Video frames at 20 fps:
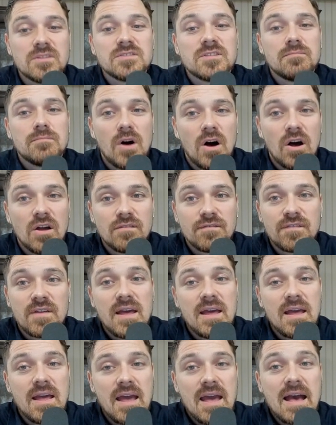a month
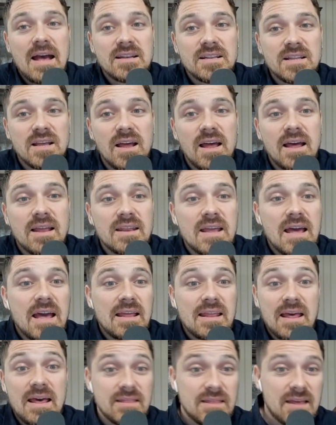and
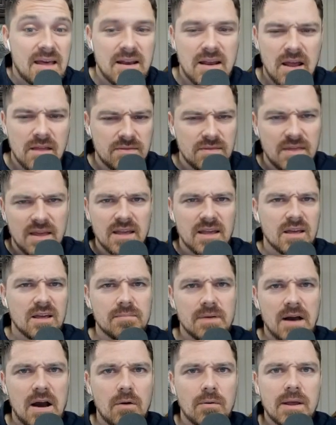thinking
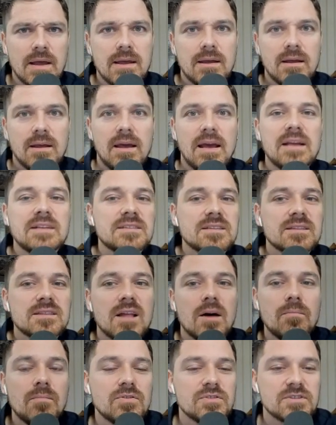about it's a
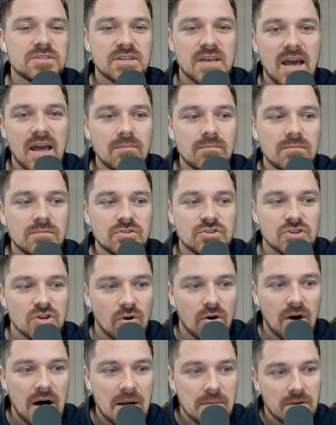numbers game.
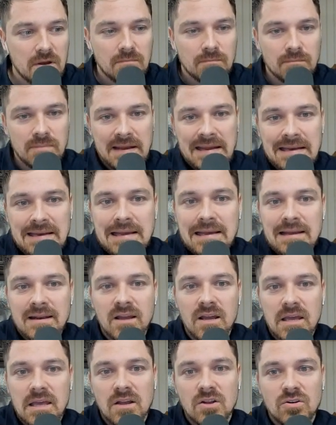So I'm completely going
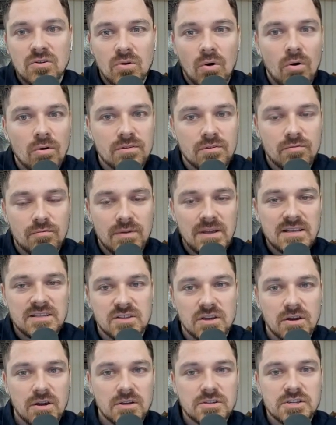to ignore the
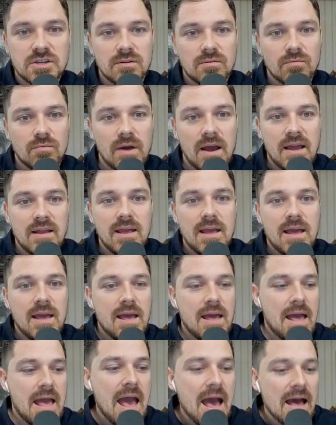research, right?
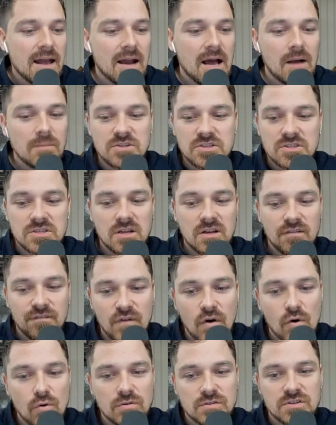And I'm just going to
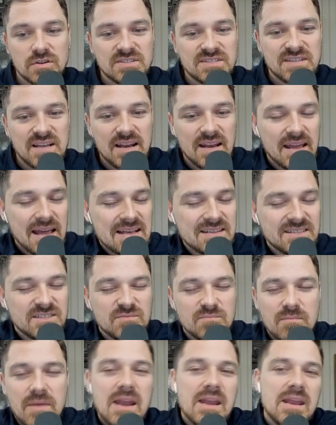focus on sending as
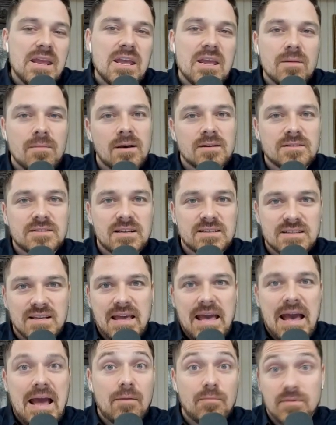many emails as I
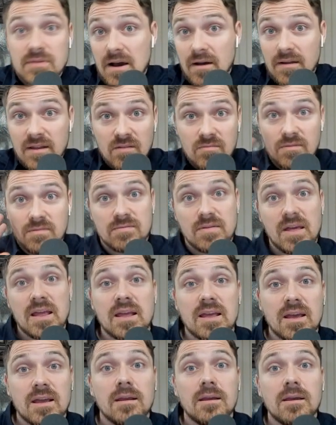can without even
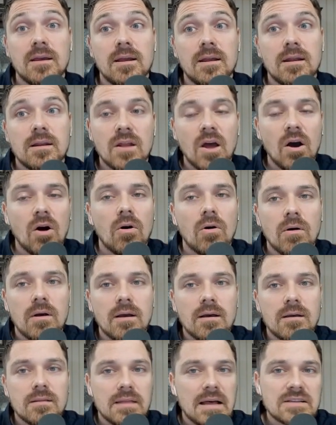thinking. No,
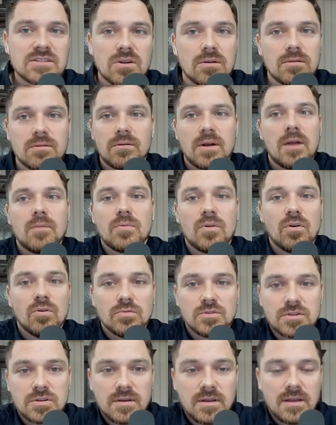that's not the right
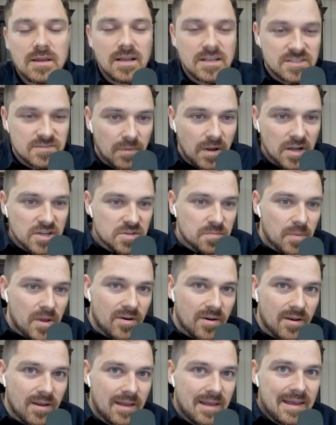approach. It's much
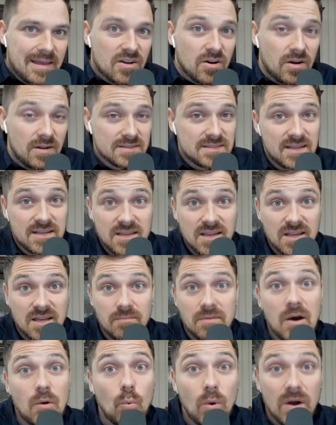better contacting
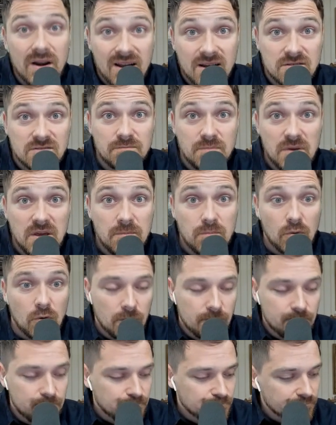about 100
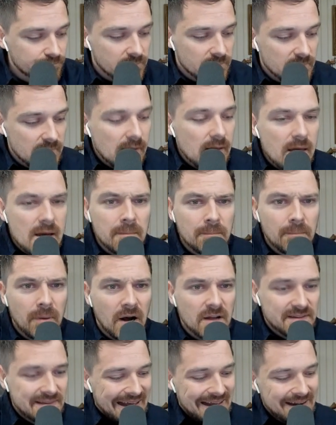people,
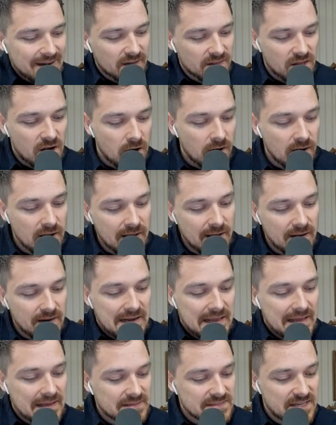but getting their
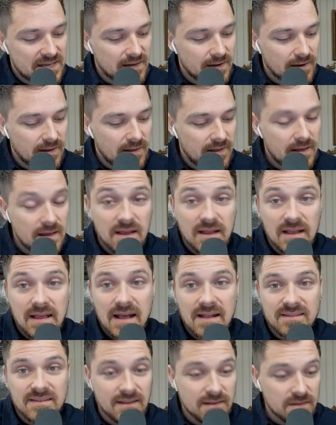LinkedIn,
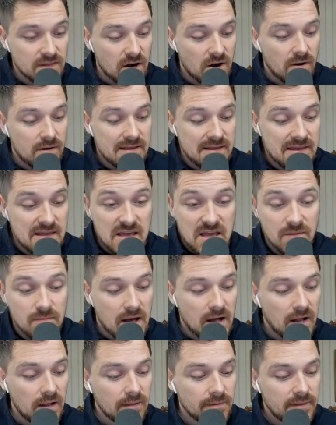getting their
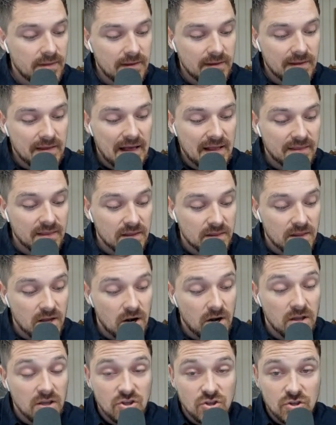email, getting
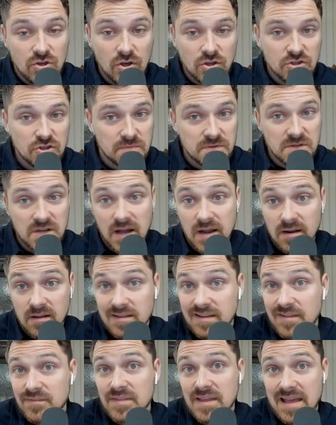their YouTube channel
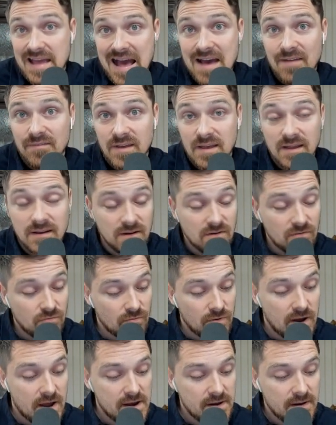if they have it,
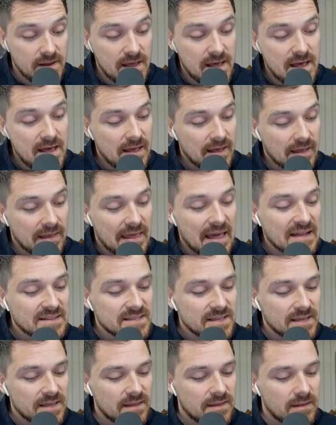right?
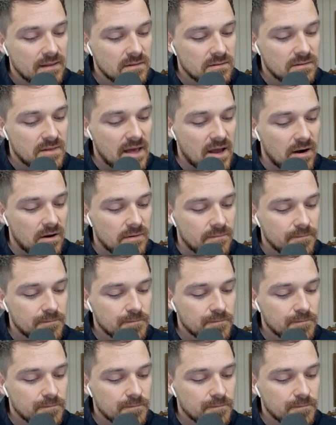Getting their